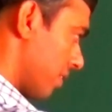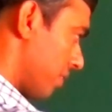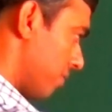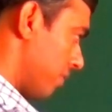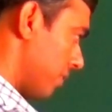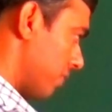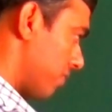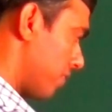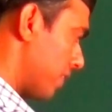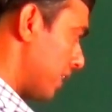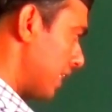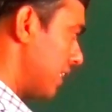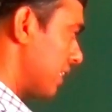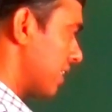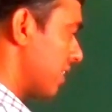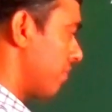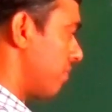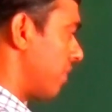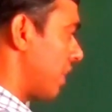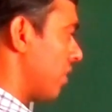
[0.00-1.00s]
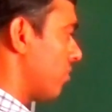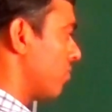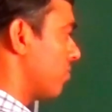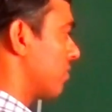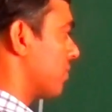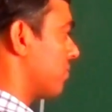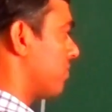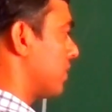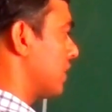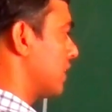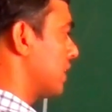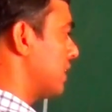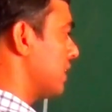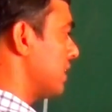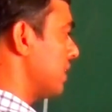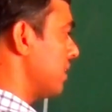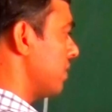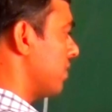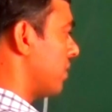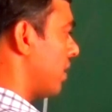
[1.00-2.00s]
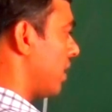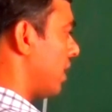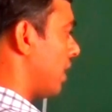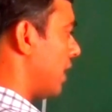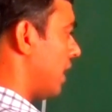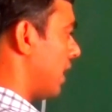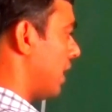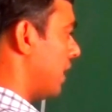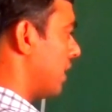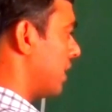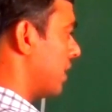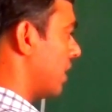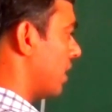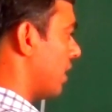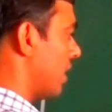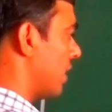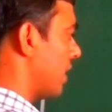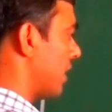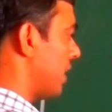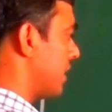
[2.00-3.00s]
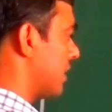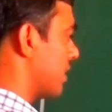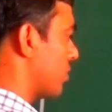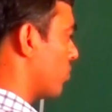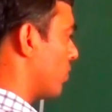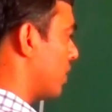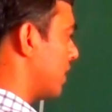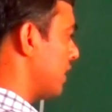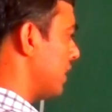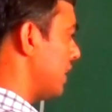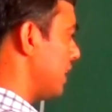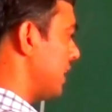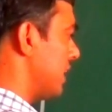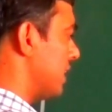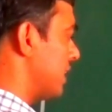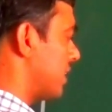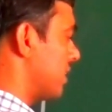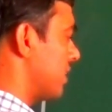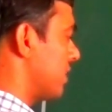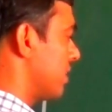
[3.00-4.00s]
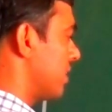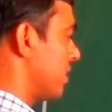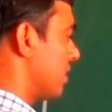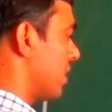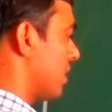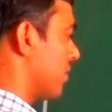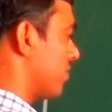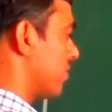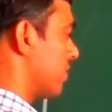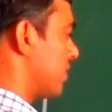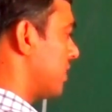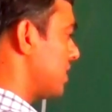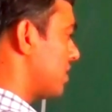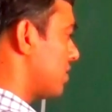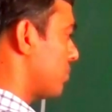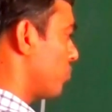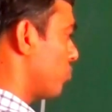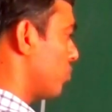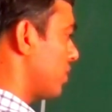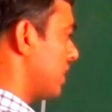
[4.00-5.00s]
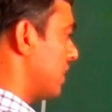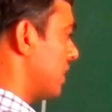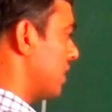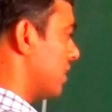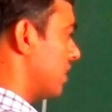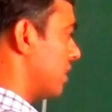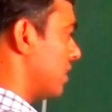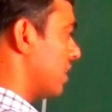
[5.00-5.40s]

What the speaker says: we find the value of the function and write a coordinate of this point.